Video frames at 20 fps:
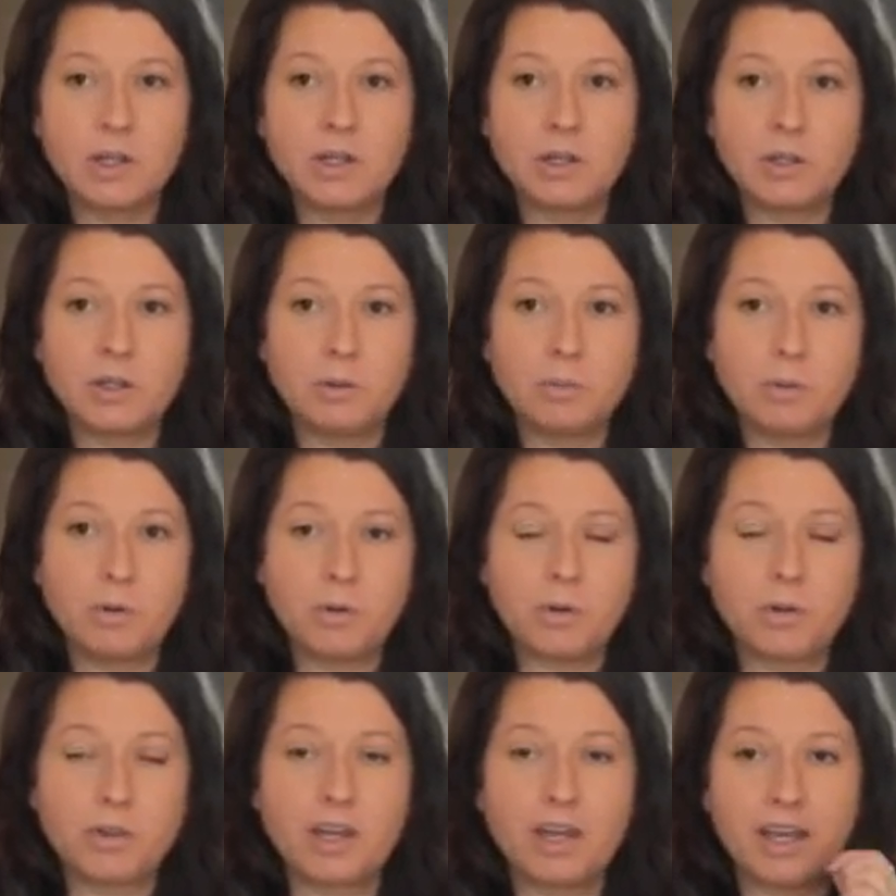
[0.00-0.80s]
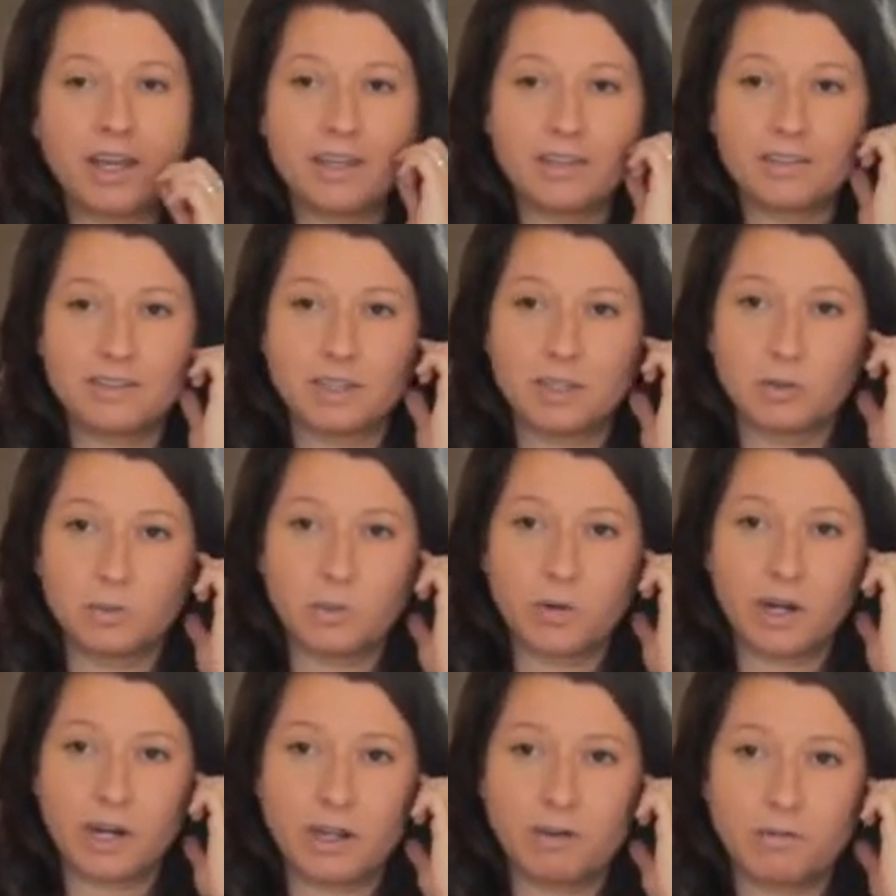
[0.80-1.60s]
You boil the heads in
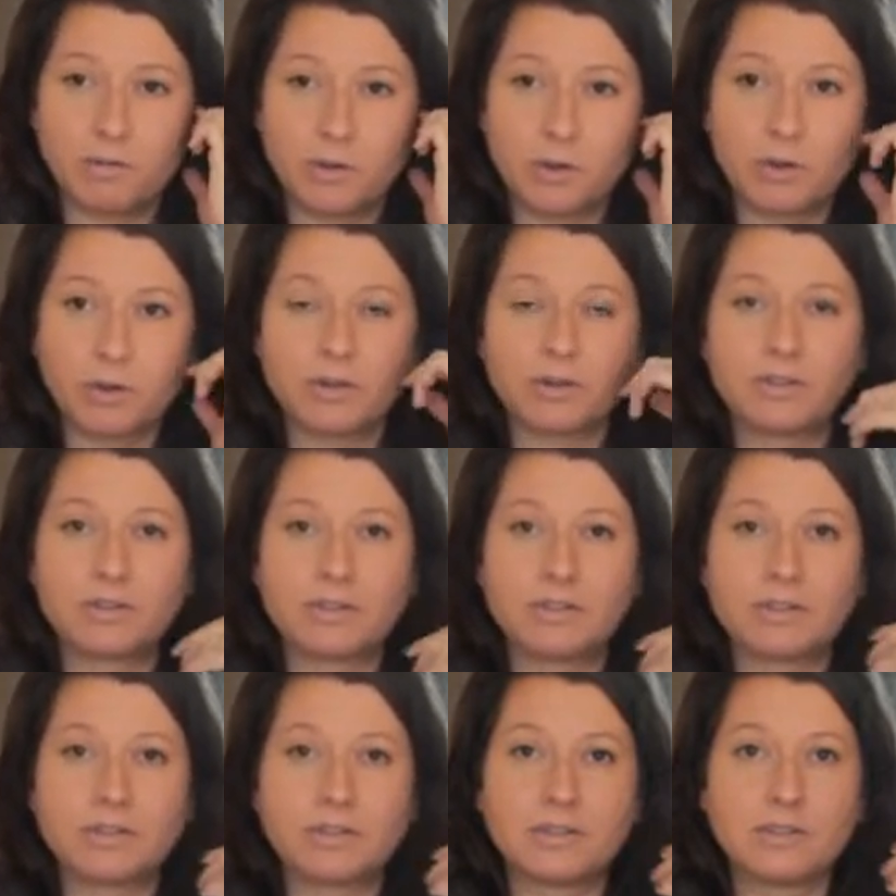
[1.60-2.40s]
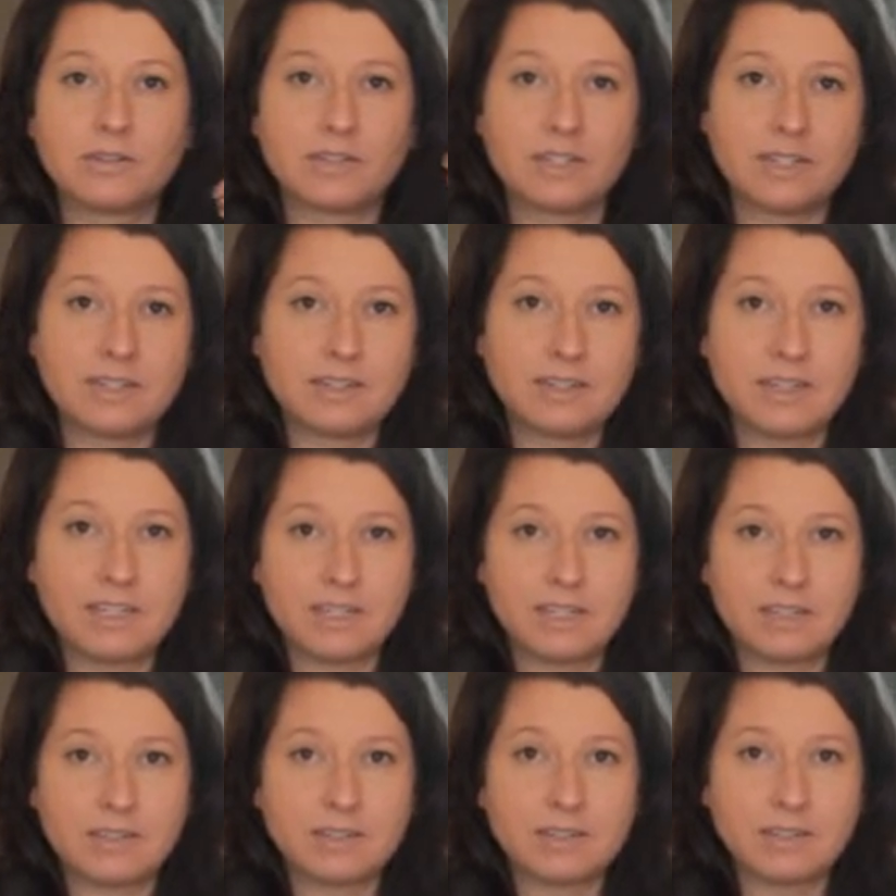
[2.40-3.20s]
whatever
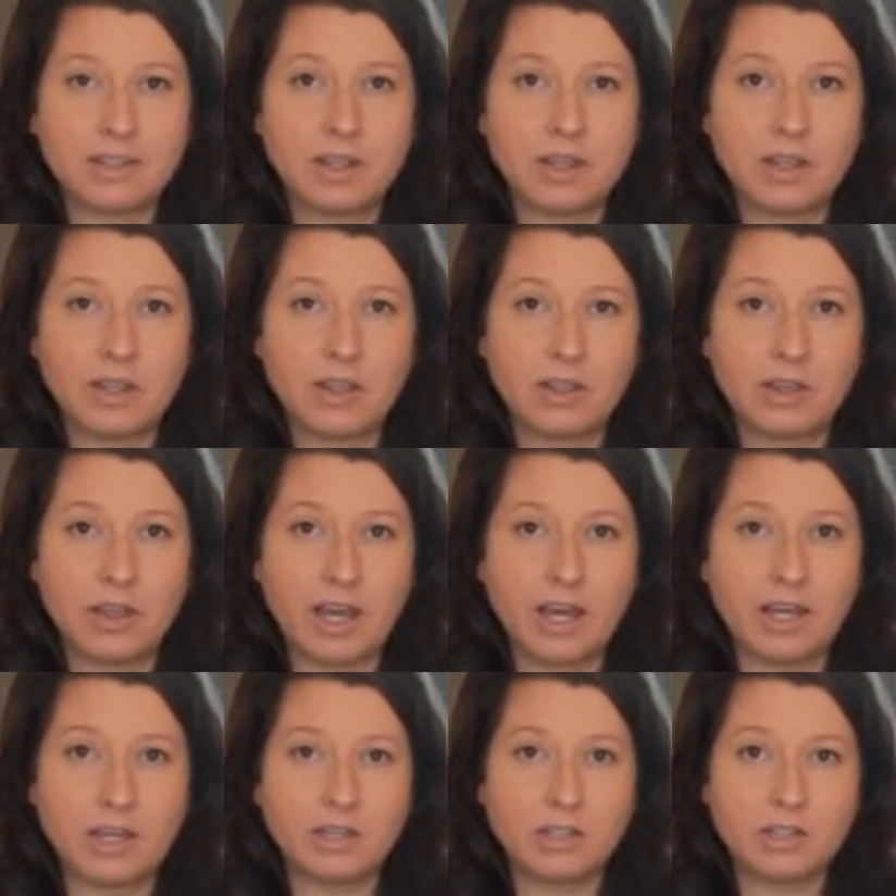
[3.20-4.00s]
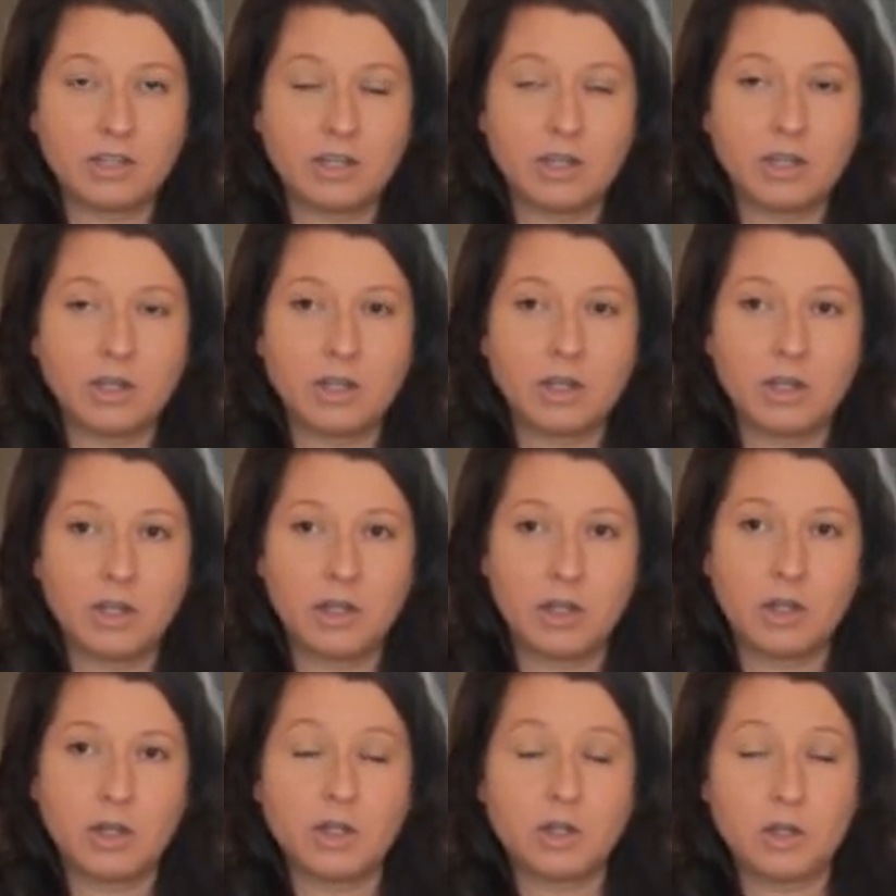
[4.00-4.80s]
seasonings that
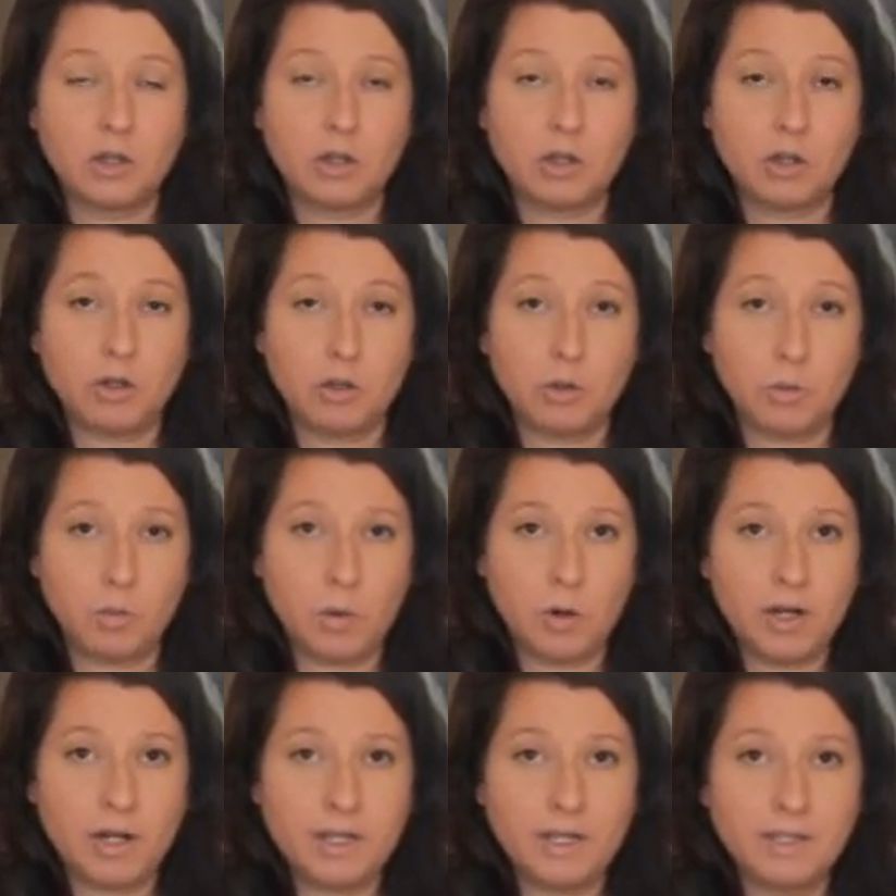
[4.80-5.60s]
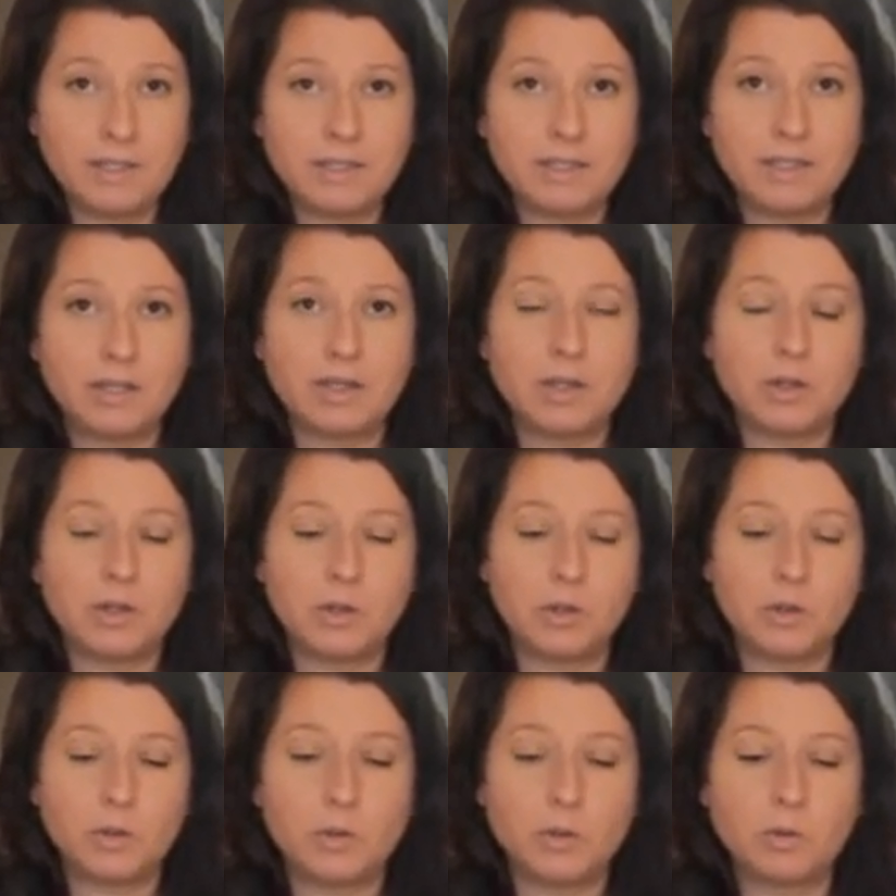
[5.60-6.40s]
you want.
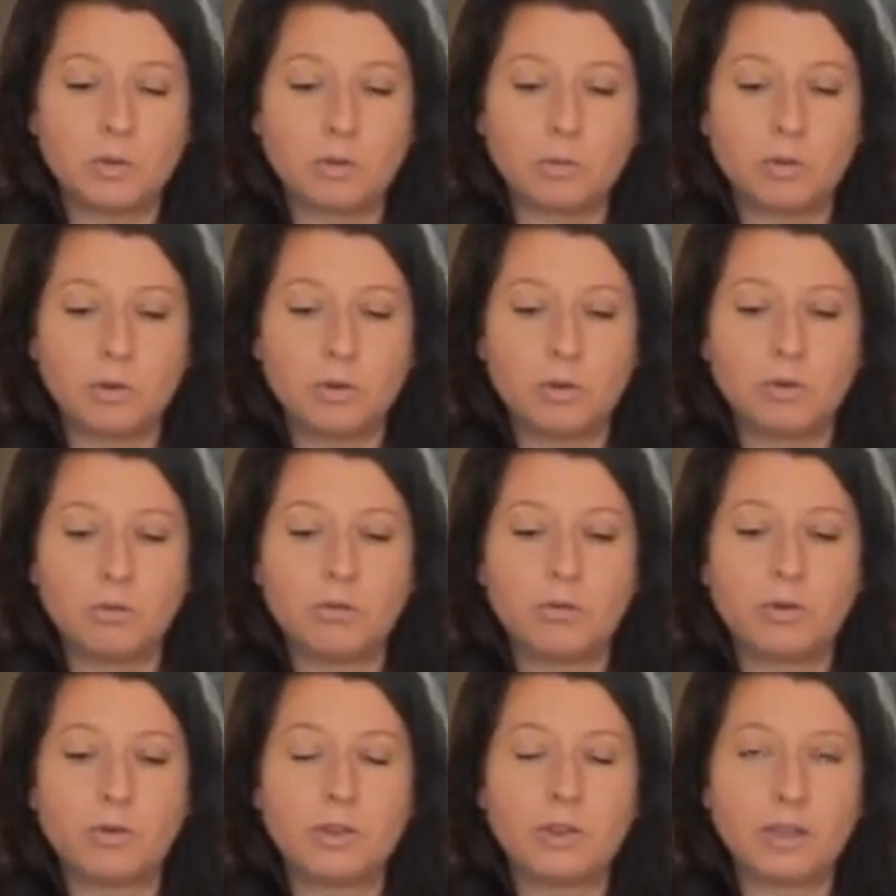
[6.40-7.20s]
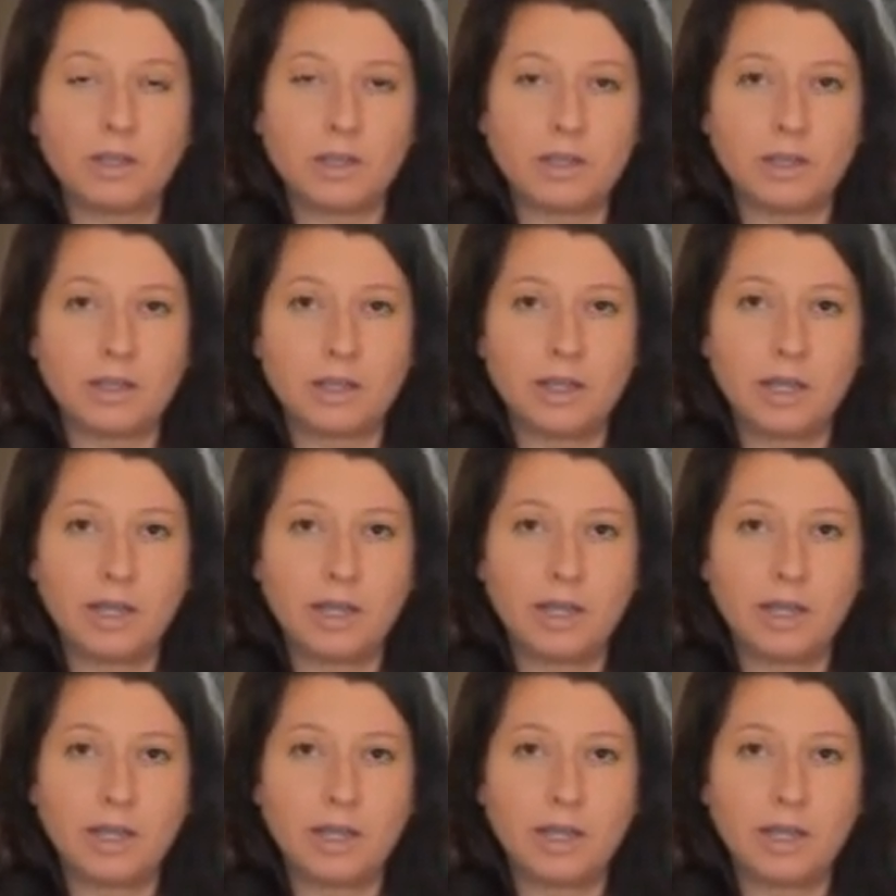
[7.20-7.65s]
You remove the